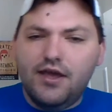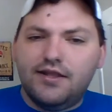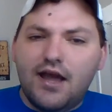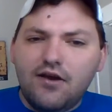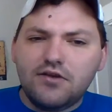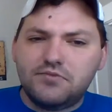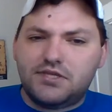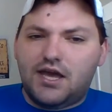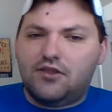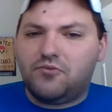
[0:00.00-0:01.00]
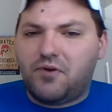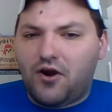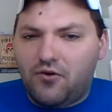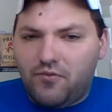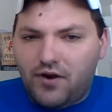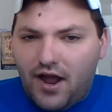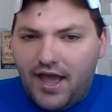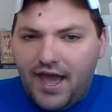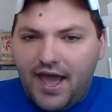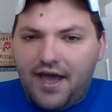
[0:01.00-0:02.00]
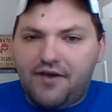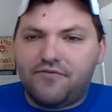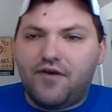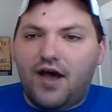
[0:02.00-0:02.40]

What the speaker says: Now comes the other part where I have